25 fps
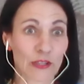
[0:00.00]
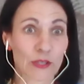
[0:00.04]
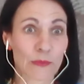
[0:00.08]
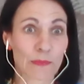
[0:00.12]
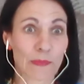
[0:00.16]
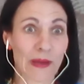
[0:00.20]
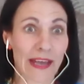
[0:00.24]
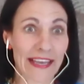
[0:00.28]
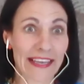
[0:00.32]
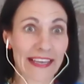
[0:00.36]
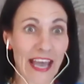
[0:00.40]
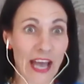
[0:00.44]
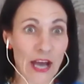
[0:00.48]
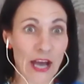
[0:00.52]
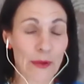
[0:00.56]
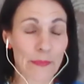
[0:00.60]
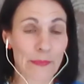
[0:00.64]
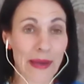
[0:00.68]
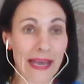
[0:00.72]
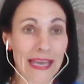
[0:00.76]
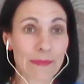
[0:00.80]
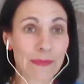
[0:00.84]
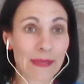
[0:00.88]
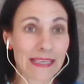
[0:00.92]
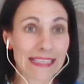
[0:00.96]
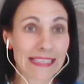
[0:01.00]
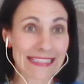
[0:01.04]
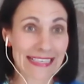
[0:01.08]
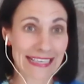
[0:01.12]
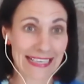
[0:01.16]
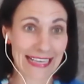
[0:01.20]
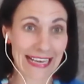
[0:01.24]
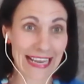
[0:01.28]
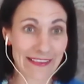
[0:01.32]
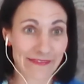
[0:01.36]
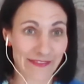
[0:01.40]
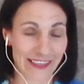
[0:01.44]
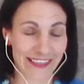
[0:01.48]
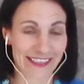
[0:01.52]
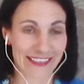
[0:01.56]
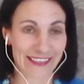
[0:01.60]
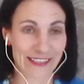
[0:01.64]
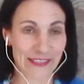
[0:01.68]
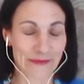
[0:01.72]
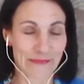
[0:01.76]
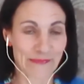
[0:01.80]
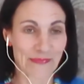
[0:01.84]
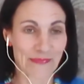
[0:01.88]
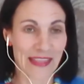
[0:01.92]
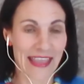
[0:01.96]
to make our babies clever.
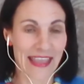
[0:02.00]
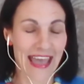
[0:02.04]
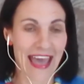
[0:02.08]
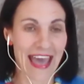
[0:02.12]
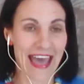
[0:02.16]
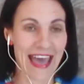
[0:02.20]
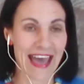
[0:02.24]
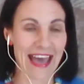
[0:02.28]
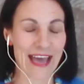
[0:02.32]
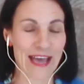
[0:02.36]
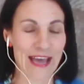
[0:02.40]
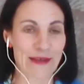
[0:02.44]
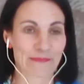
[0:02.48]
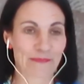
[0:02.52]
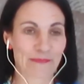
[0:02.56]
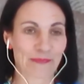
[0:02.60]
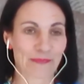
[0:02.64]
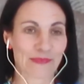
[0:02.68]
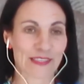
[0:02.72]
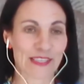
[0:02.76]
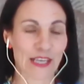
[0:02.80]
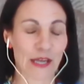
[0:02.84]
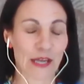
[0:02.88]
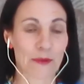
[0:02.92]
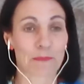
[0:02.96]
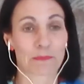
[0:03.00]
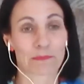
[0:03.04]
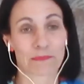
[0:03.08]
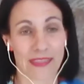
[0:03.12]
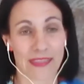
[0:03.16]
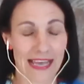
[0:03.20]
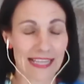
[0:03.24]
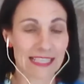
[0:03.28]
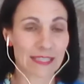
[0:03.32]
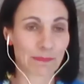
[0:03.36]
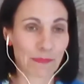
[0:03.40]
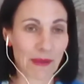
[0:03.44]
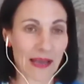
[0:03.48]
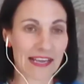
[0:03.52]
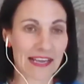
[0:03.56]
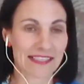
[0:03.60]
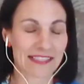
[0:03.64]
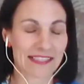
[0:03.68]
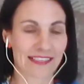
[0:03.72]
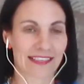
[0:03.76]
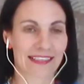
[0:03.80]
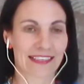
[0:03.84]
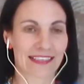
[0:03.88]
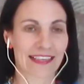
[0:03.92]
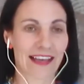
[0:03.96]
So that's
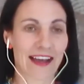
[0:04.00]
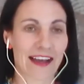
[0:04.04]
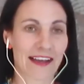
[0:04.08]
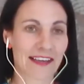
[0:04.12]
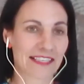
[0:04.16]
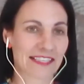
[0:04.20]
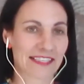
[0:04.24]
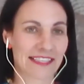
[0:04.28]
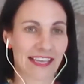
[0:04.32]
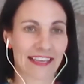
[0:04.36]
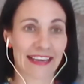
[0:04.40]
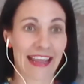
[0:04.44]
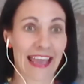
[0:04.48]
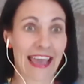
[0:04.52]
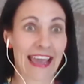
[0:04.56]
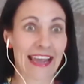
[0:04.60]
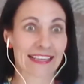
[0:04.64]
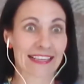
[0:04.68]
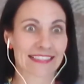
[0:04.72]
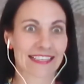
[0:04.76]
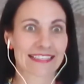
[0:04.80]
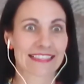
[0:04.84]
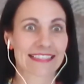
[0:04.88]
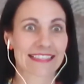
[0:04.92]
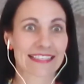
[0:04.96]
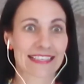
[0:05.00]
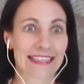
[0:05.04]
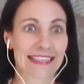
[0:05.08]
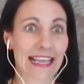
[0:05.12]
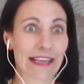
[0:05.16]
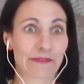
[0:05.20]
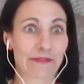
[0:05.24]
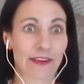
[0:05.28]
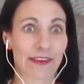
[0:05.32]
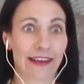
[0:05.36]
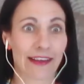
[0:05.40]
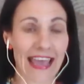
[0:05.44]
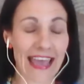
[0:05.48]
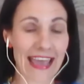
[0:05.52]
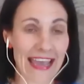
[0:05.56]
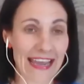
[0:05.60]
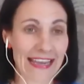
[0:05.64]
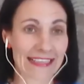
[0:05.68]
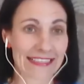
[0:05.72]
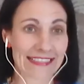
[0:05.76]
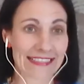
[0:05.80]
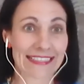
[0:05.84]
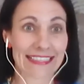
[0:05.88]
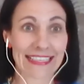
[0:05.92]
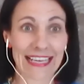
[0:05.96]
basically Einstein hands is clever
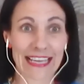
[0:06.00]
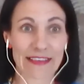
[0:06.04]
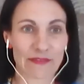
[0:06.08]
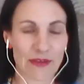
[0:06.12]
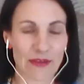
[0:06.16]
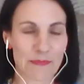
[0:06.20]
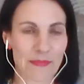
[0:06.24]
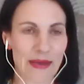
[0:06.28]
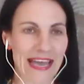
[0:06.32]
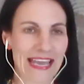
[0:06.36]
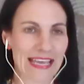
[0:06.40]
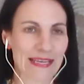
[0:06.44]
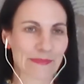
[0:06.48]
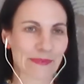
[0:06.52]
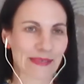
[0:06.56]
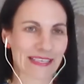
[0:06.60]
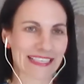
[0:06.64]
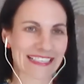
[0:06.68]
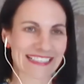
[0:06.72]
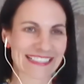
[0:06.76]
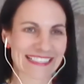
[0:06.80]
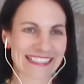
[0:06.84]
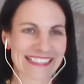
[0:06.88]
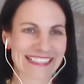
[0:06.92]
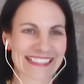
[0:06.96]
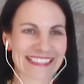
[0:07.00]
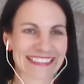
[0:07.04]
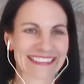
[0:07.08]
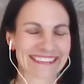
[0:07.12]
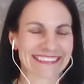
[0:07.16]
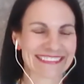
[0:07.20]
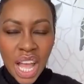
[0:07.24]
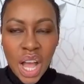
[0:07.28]
hands, clever babies.